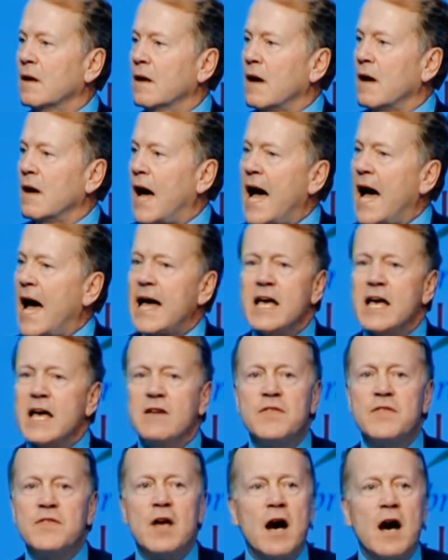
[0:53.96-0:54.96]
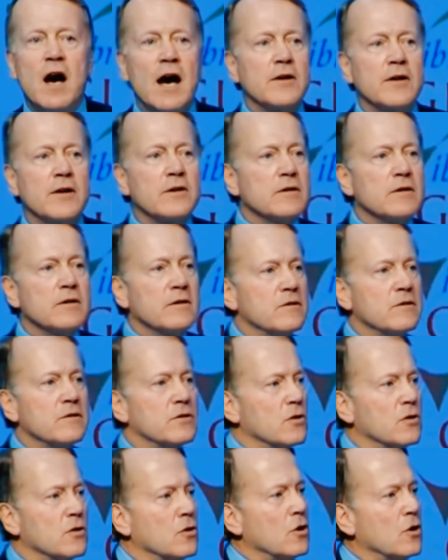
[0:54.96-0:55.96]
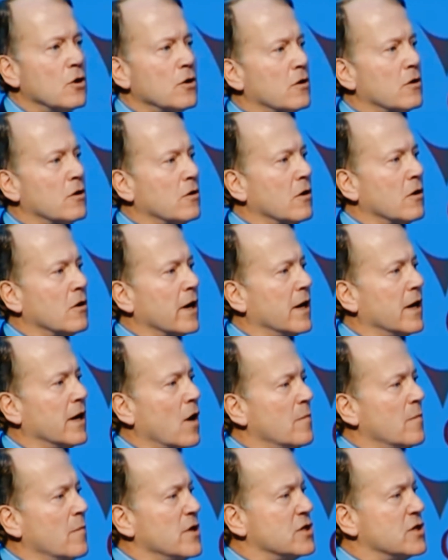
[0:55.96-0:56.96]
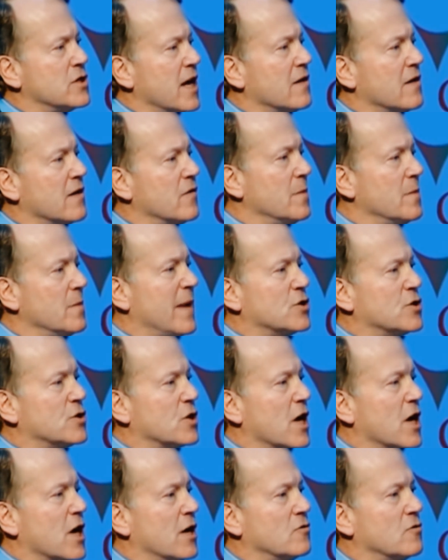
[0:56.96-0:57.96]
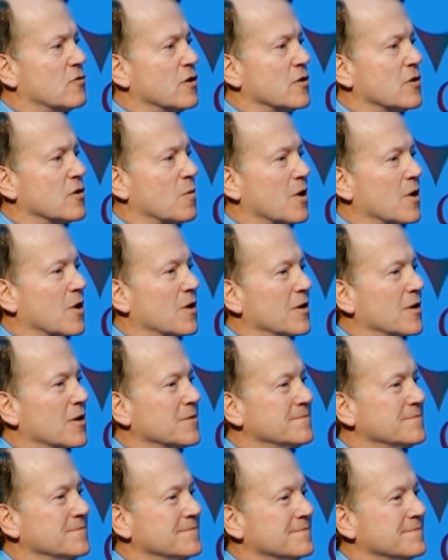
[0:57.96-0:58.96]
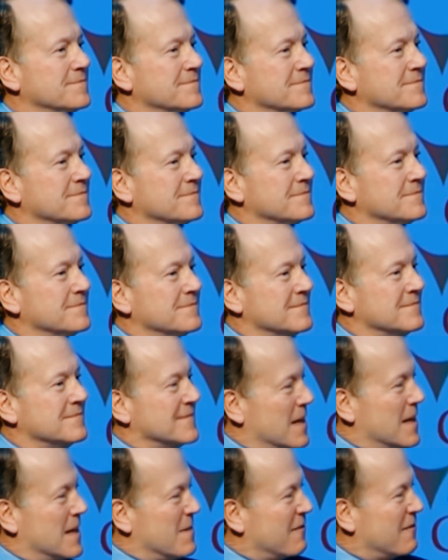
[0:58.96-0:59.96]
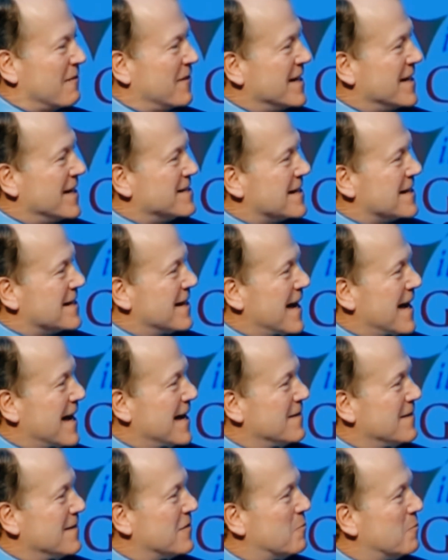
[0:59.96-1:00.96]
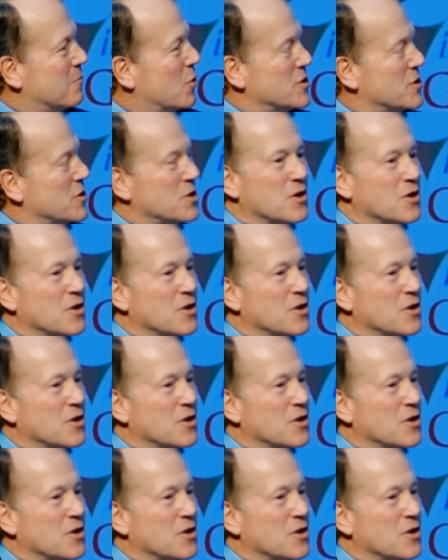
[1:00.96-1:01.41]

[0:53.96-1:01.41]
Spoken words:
I have the honor to look at almost every major country in the world, and my friends today from Portugal